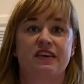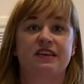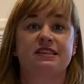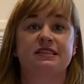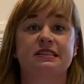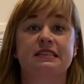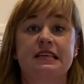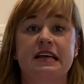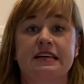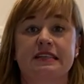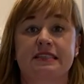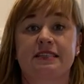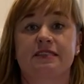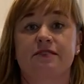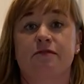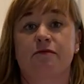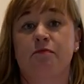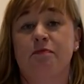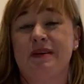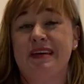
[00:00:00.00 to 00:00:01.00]
thin
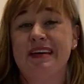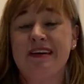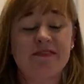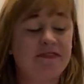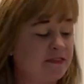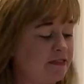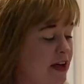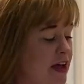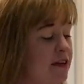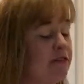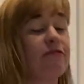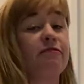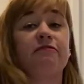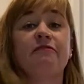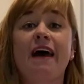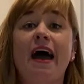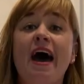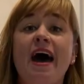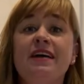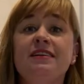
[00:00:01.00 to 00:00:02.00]
slices of beef and
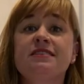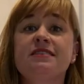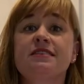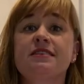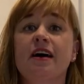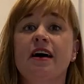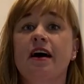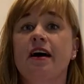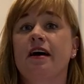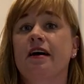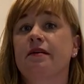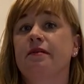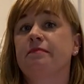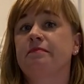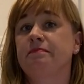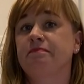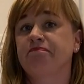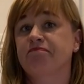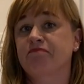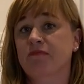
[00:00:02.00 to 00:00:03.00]
fat
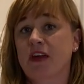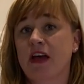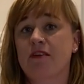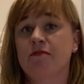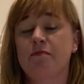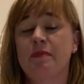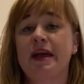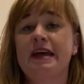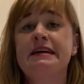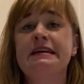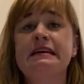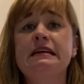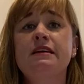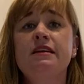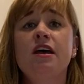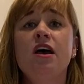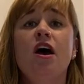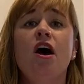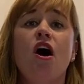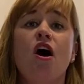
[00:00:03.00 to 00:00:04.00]
um, of
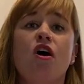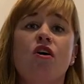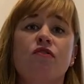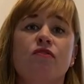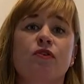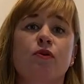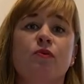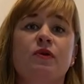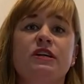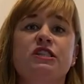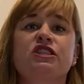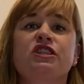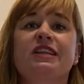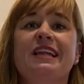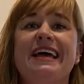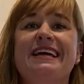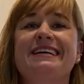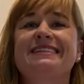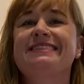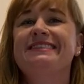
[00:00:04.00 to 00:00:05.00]
bacon over which
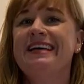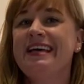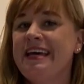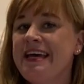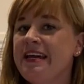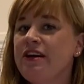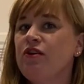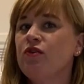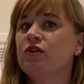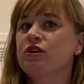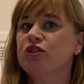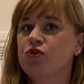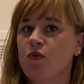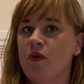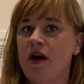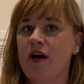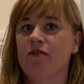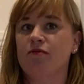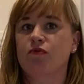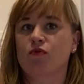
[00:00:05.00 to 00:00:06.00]
lay 10 or
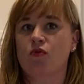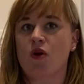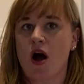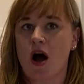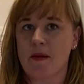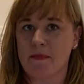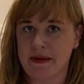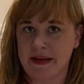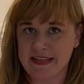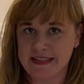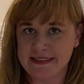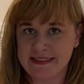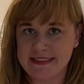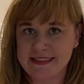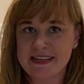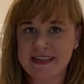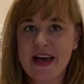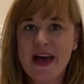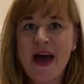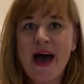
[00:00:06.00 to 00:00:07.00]
12
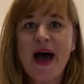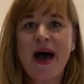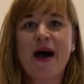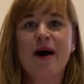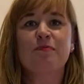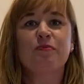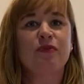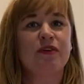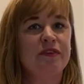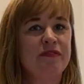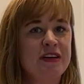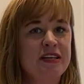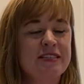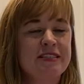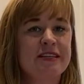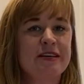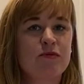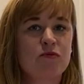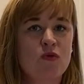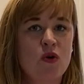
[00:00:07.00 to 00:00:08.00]
robins. Uh,
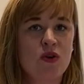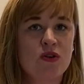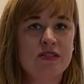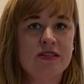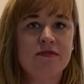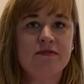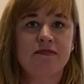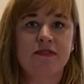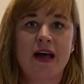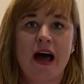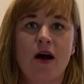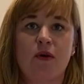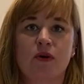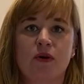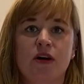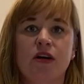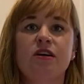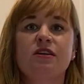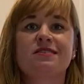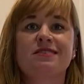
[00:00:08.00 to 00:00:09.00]
previously rolled in
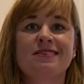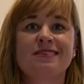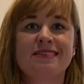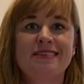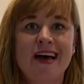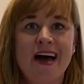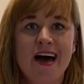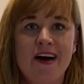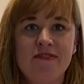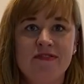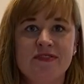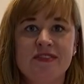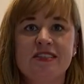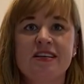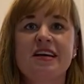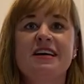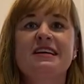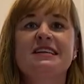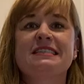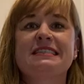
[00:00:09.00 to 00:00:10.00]
flour, stuffed,
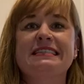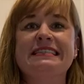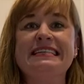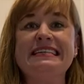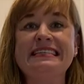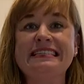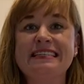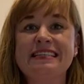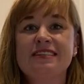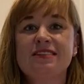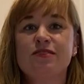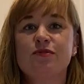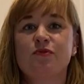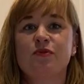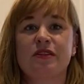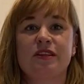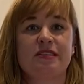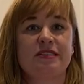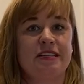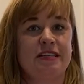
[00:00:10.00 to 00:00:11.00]
seasoned
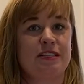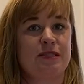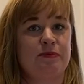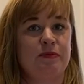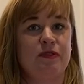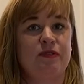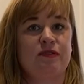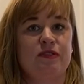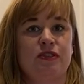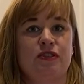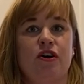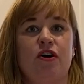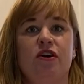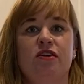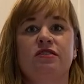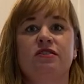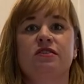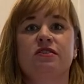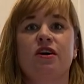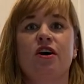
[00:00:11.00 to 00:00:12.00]
with a teaspoon of
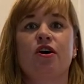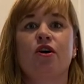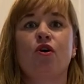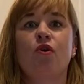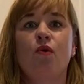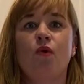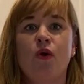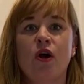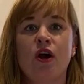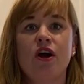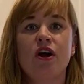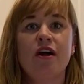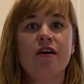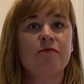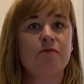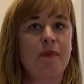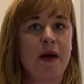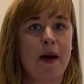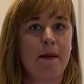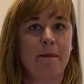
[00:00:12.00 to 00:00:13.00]
salt, a quarter
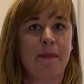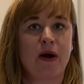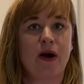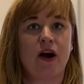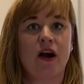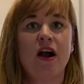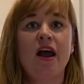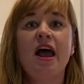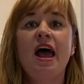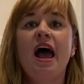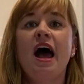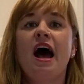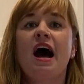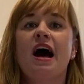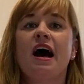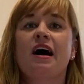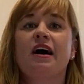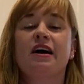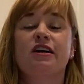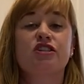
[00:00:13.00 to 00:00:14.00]
of pepper,
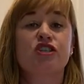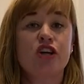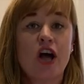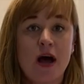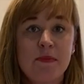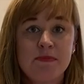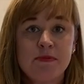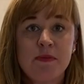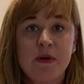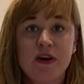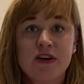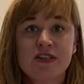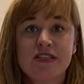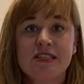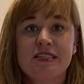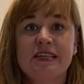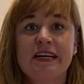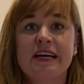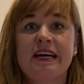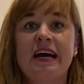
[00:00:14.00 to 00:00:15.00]
uh, a chopped
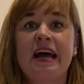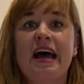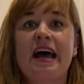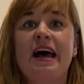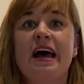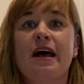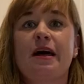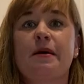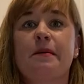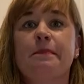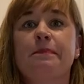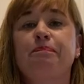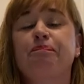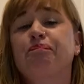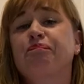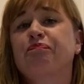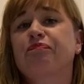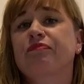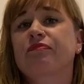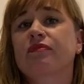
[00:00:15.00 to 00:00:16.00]
parsley, um,
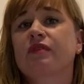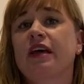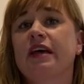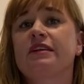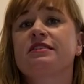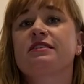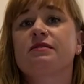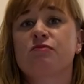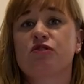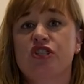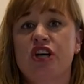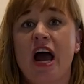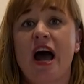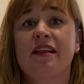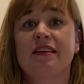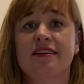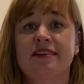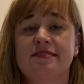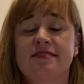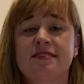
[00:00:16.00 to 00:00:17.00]
and some
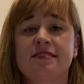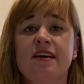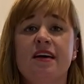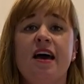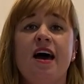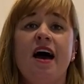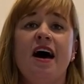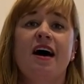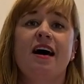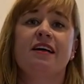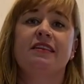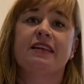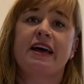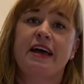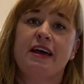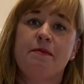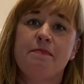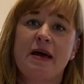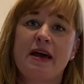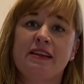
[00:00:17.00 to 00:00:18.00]
shallots. Uh,
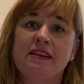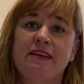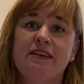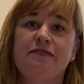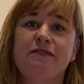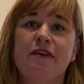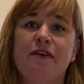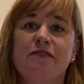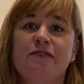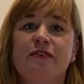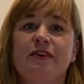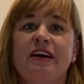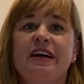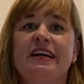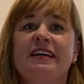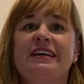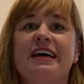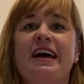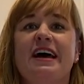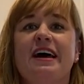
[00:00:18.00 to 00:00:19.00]
lay a bay leaf over
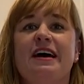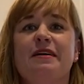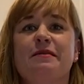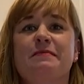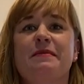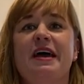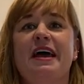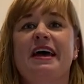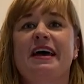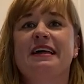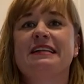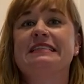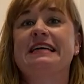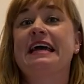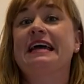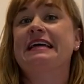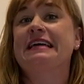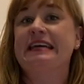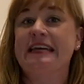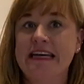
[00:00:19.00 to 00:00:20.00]
it um, and
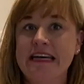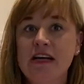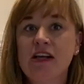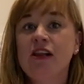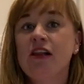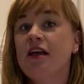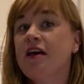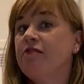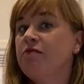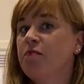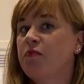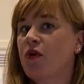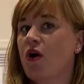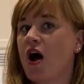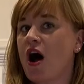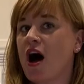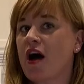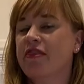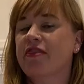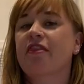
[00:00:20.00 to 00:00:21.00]
a gill of
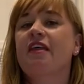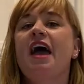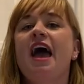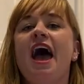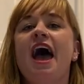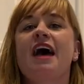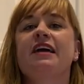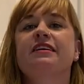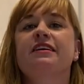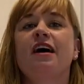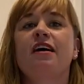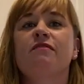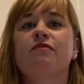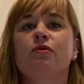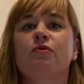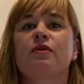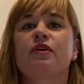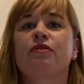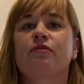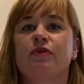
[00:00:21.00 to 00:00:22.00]
broth and
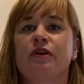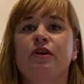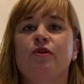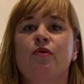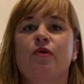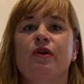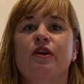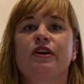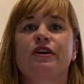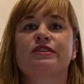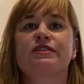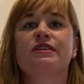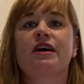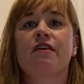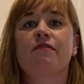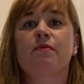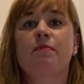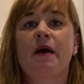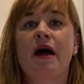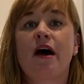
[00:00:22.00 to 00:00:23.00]
cover with three quarters
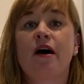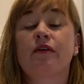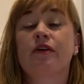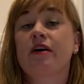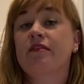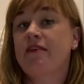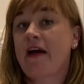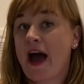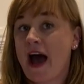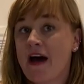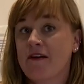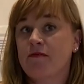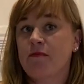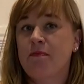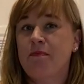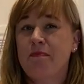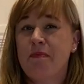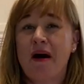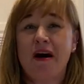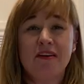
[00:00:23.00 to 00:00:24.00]
of a pound of half
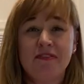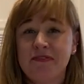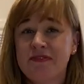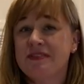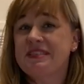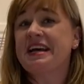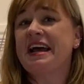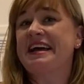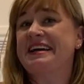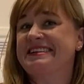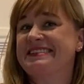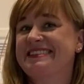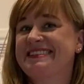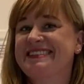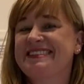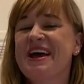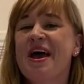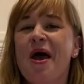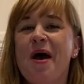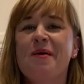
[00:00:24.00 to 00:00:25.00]
puff
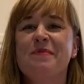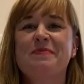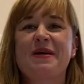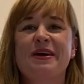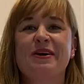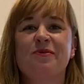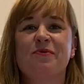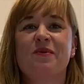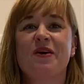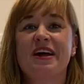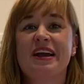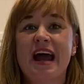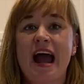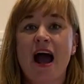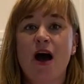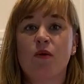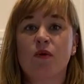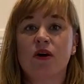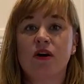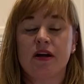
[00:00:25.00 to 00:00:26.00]
paste. Bake one
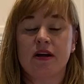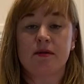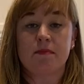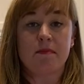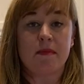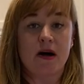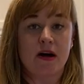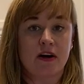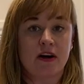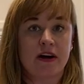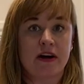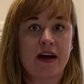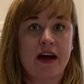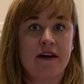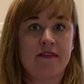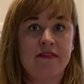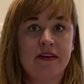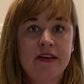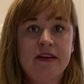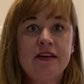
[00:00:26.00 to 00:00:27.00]
hour in a moderate
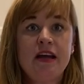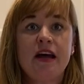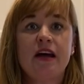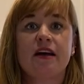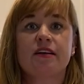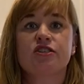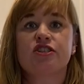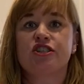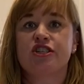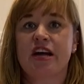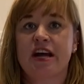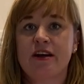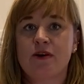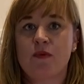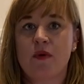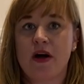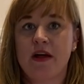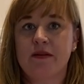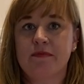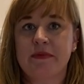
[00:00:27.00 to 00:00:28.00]
oven. Shake
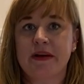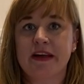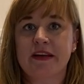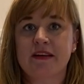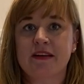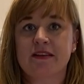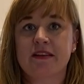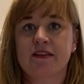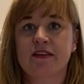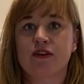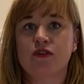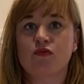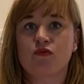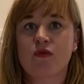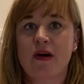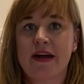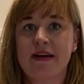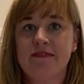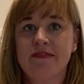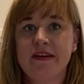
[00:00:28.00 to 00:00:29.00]
well to make the
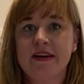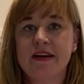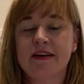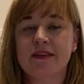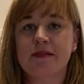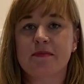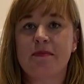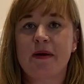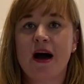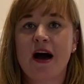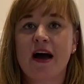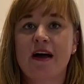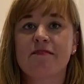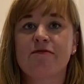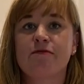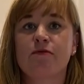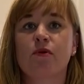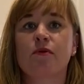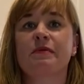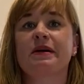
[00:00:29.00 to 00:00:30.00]
gravy and the pie
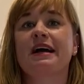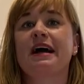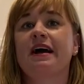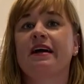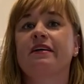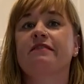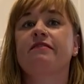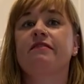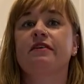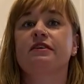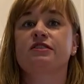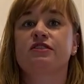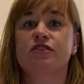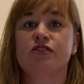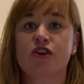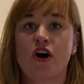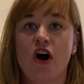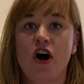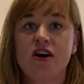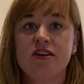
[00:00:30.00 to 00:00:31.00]
form a kind of
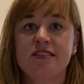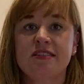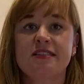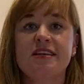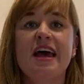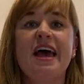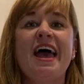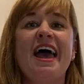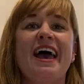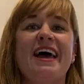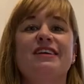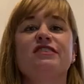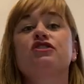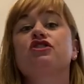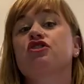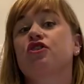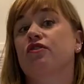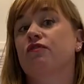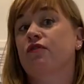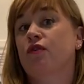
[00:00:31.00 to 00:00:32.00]
sauce and
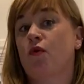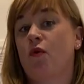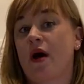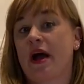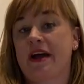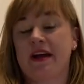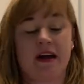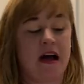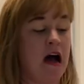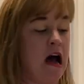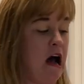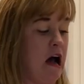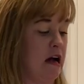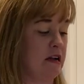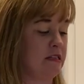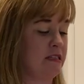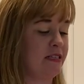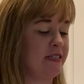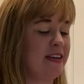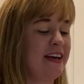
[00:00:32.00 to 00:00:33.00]
serve quite
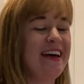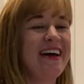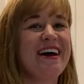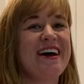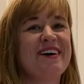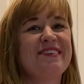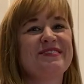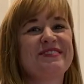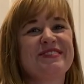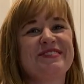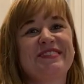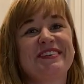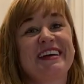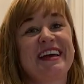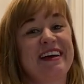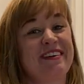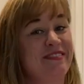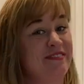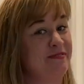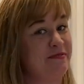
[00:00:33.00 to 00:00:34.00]
hot. Um, so
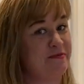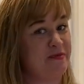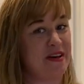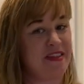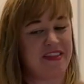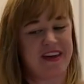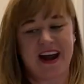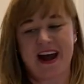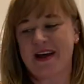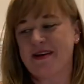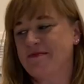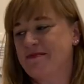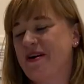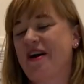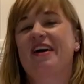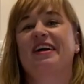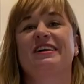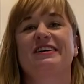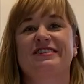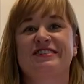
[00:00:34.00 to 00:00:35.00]
again, one that I am
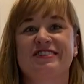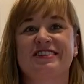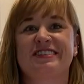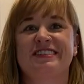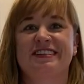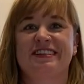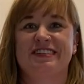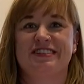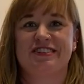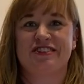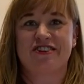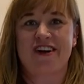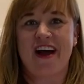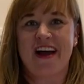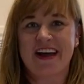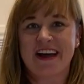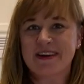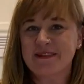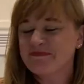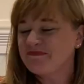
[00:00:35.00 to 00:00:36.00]
not interested in
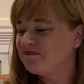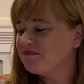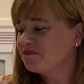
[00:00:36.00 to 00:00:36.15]
trying.